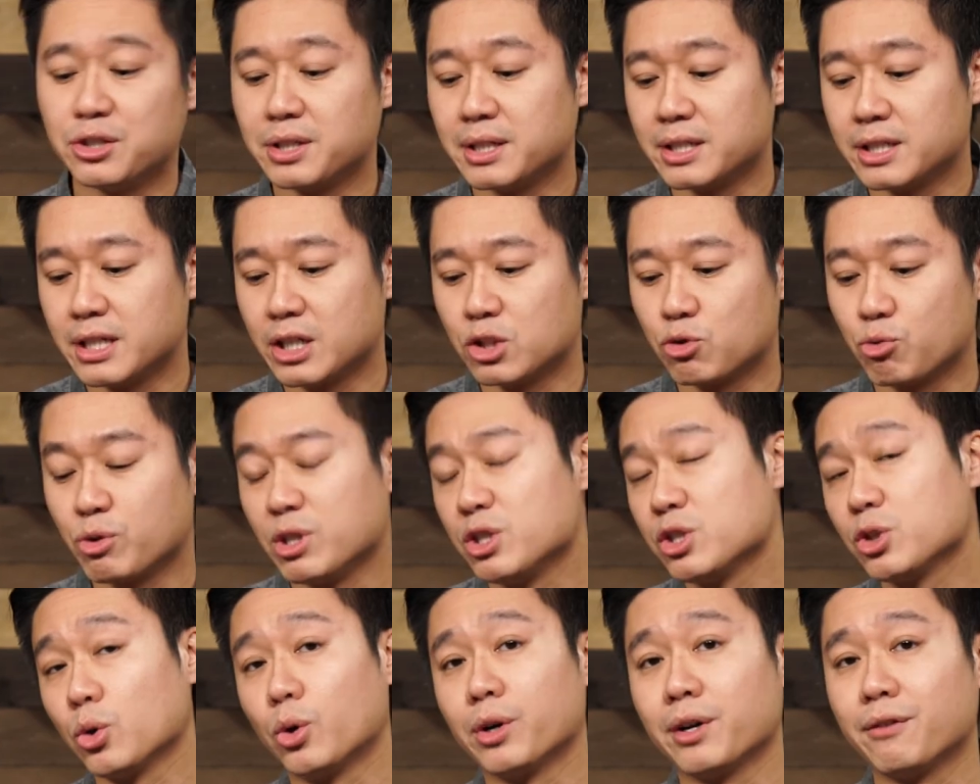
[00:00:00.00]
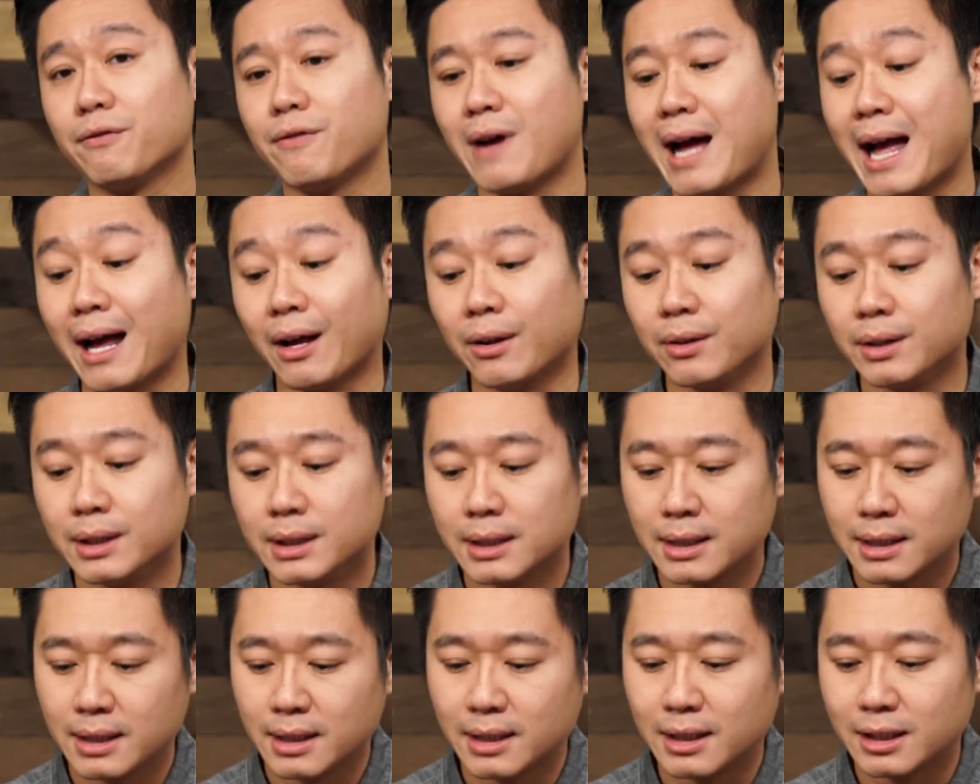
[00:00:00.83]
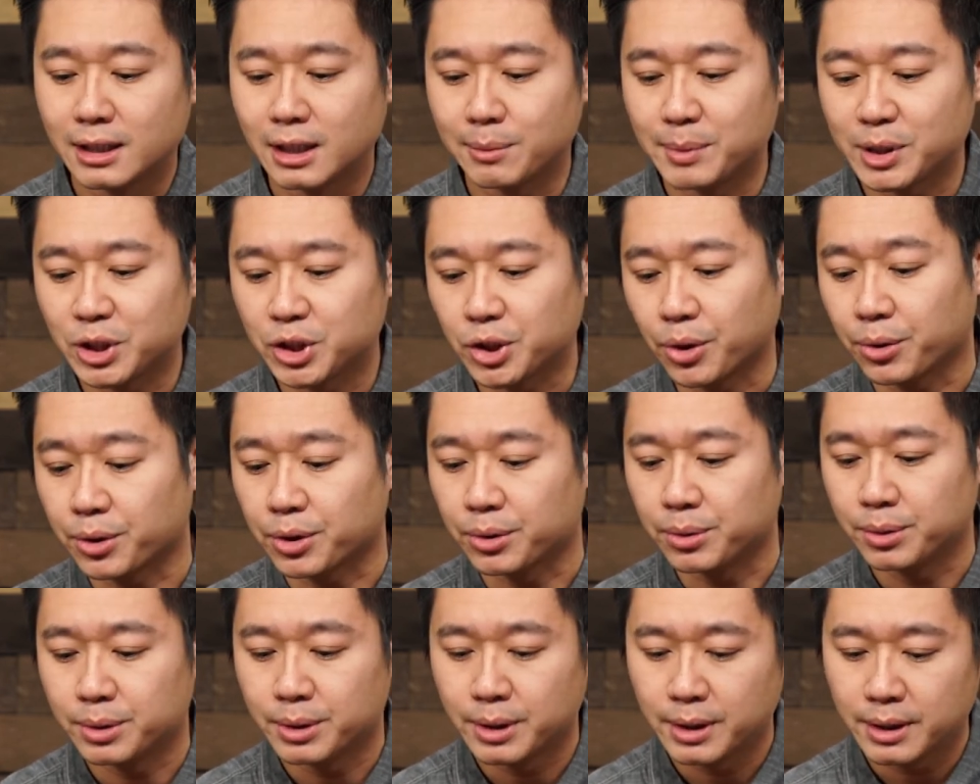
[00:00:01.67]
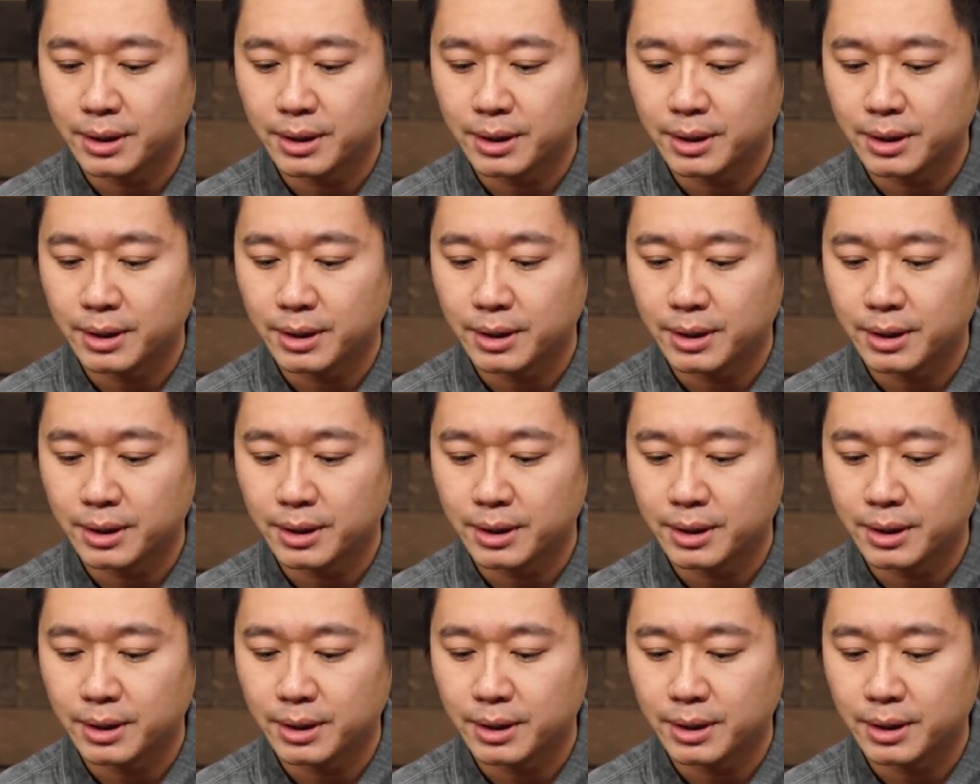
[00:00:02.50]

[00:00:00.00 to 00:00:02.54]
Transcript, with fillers: You can just restore the file. Let me show you.